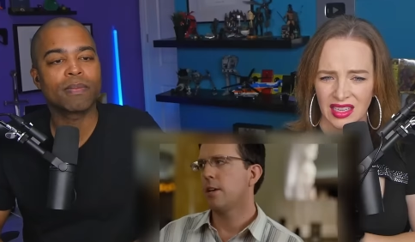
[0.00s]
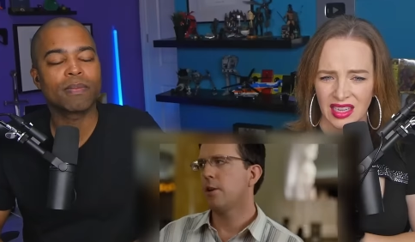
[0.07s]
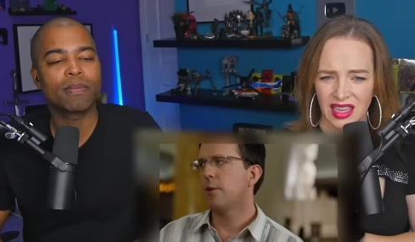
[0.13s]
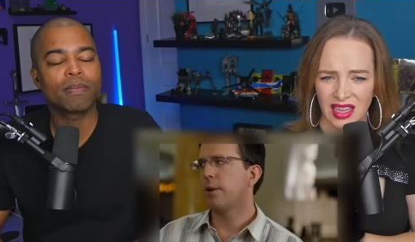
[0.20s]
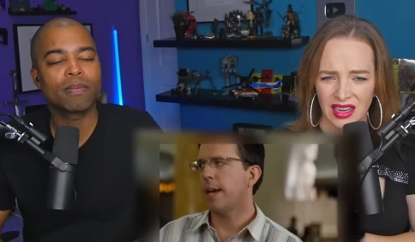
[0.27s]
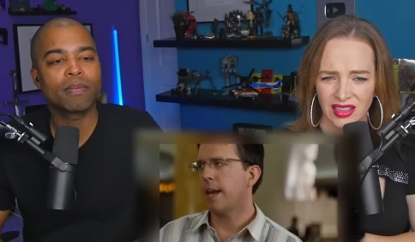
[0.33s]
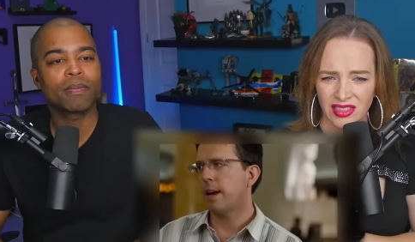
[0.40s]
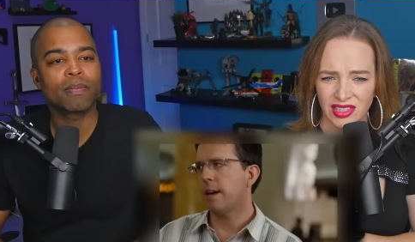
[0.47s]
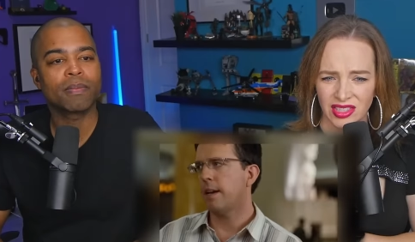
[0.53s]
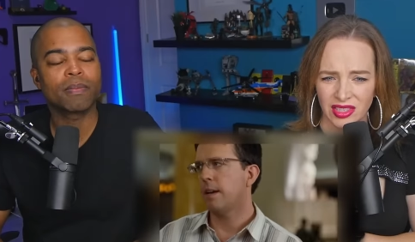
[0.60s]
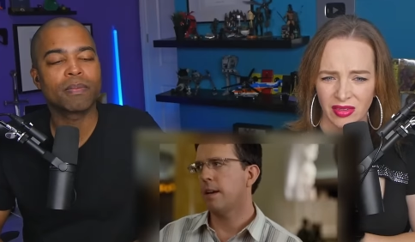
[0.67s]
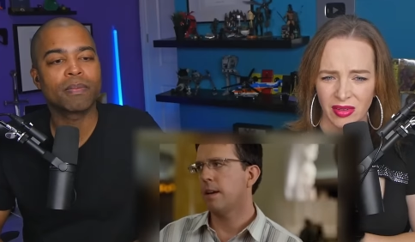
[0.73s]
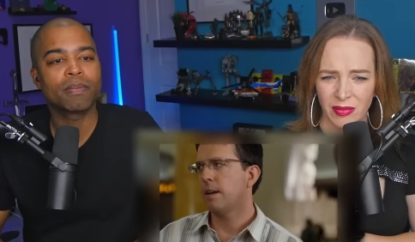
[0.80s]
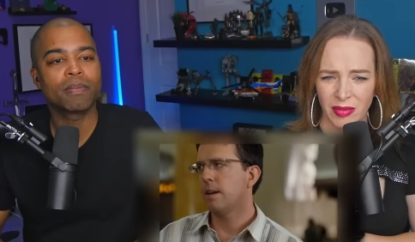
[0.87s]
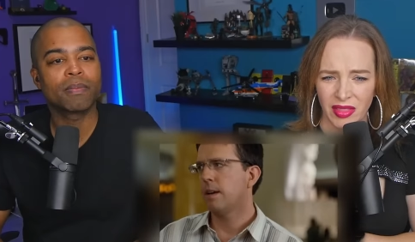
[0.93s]
Speaker 1: You don't get it.
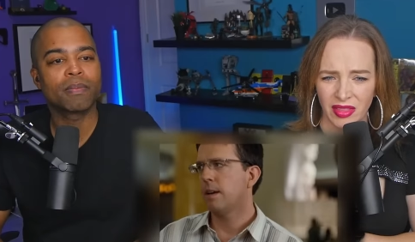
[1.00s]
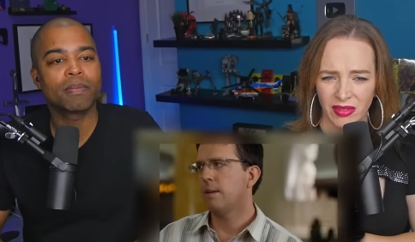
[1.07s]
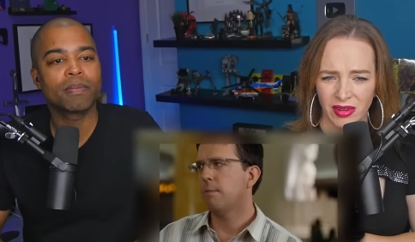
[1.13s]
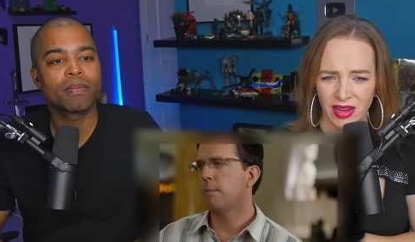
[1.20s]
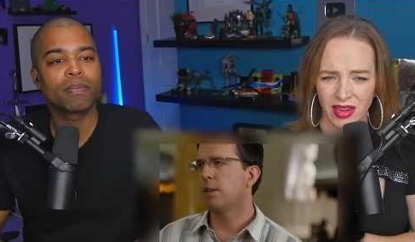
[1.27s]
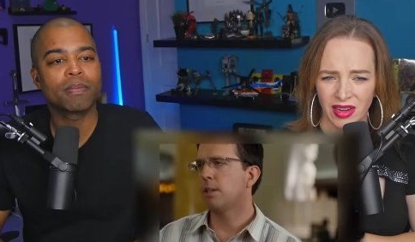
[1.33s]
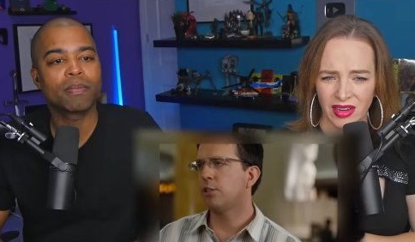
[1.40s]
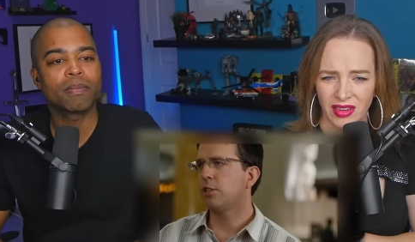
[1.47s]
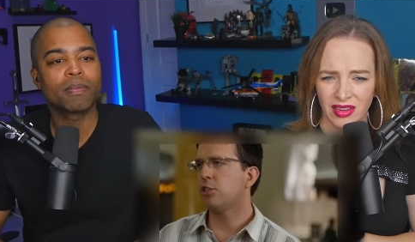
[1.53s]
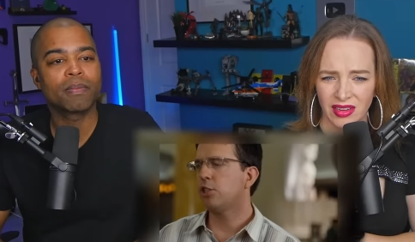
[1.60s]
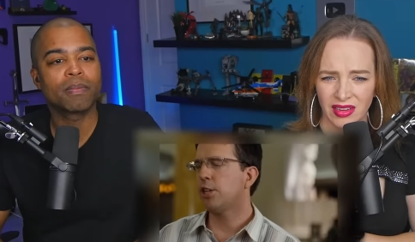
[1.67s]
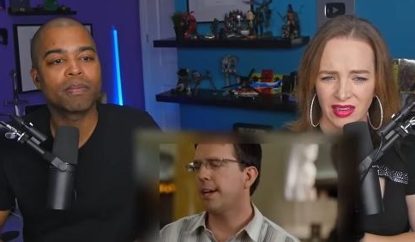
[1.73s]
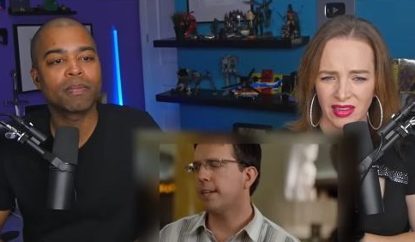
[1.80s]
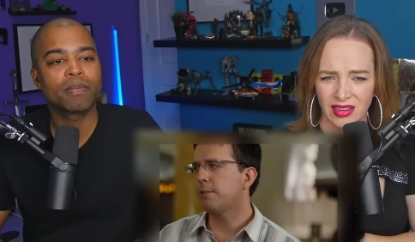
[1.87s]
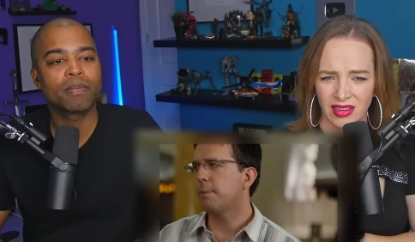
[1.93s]
Show up on the credit card. Melissa
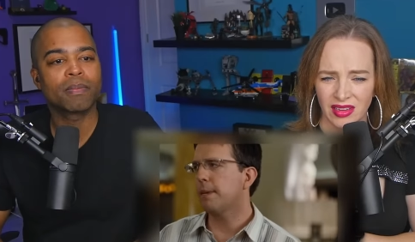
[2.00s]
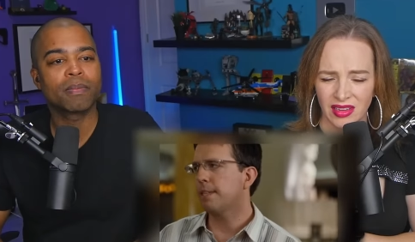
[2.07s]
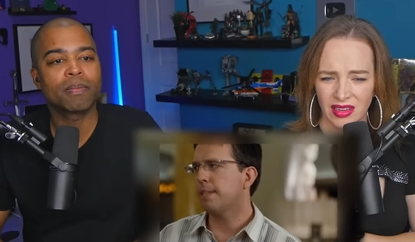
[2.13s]
checks my